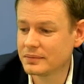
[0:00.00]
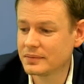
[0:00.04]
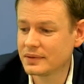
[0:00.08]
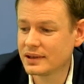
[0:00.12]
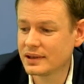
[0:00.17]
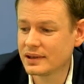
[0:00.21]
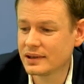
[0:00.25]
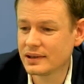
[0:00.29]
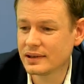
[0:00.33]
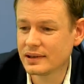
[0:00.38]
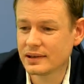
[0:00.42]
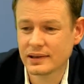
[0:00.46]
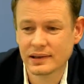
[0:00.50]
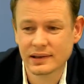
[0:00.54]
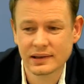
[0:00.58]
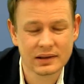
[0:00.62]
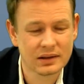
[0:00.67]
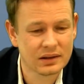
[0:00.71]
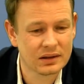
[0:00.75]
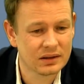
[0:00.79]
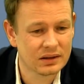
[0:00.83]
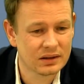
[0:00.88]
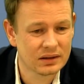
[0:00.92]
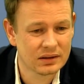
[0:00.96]

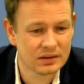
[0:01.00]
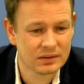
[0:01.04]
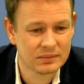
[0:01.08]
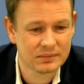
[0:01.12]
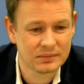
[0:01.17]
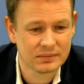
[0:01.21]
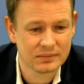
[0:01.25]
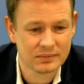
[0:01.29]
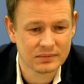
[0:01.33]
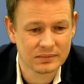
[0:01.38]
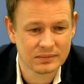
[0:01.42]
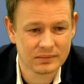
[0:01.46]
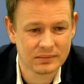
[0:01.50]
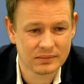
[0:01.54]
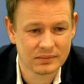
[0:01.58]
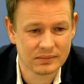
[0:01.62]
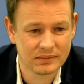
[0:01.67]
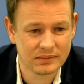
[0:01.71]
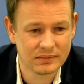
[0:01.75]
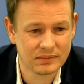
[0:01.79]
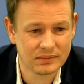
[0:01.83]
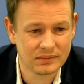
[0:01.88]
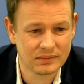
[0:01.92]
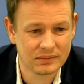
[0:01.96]

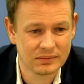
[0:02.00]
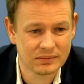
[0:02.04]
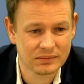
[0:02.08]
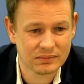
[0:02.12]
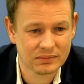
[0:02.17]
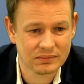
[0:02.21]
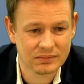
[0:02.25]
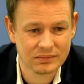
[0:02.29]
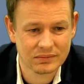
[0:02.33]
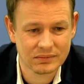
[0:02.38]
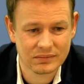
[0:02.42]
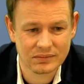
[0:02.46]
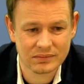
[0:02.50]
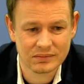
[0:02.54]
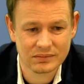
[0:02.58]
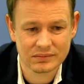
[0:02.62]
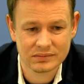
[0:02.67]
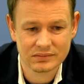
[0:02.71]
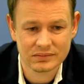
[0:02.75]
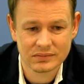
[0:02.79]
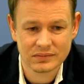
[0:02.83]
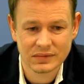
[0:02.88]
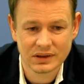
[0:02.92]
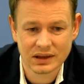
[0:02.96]

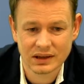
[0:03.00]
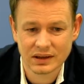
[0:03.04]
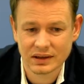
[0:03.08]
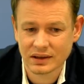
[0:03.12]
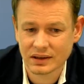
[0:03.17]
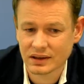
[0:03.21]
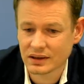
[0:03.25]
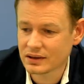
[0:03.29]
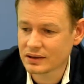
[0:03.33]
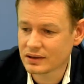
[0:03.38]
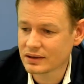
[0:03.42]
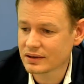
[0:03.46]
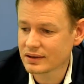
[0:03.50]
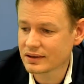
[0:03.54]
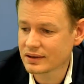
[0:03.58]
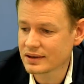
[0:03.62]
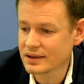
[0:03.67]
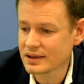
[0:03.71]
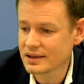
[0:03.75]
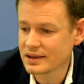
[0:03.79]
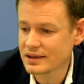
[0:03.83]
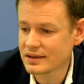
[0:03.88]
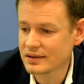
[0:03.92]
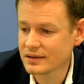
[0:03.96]

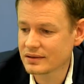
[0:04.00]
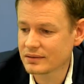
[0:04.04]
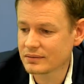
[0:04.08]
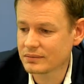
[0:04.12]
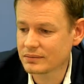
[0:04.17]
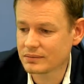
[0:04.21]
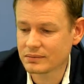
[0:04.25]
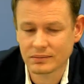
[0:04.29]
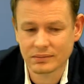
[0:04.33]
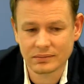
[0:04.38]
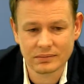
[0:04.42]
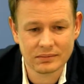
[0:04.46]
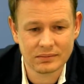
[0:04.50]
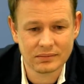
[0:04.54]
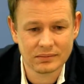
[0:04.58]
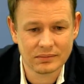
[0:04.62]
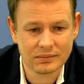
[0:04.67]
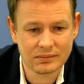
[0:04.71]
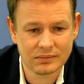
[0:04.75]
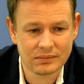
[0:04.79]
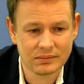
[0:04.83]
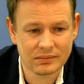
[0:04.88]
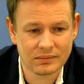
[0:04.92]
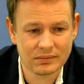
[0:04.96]

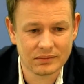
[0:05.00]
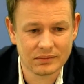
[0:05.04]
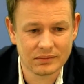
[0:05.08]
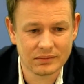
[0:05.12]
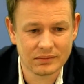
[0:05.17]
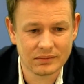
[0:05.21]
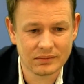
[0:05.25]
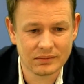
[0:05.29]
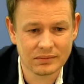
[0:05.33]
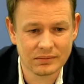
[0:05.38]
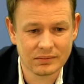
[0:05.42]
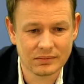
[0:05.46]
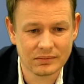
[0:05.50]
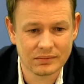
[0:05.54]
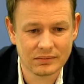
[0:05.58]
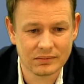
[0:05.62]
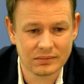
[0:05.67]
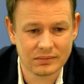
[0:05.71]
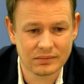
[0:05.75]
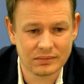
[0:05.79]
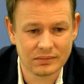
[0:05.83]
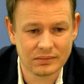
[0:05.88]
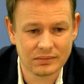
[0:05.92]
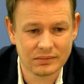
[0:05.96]

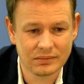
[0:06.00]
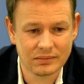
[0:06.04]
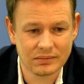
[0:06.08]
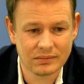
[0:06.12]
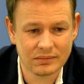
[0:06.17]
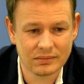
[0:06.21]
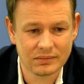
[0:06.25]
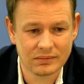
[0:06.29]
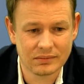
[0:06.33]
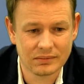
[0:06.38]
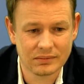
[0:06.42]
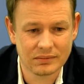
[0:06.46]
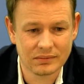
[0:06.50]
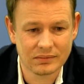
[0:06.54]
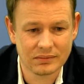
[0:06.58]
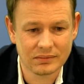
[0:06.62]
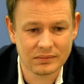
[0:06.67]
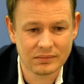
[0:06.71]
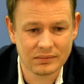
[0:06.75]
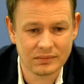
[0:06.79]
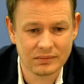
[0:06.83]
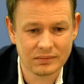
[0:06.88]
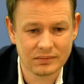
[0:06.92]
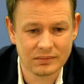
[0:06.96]

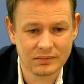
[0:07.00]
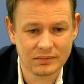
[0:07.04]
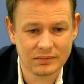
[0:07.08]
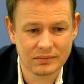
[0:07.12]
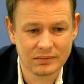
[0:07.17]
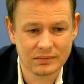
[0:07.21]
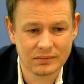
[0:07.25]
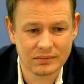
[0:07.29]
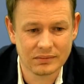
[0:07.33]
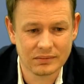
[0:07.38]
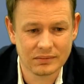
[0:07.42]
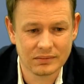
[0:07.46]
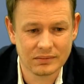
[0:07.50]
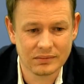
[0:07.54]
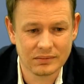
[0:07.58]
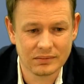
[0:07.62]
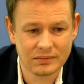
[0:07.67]
No one is speaking in this clip.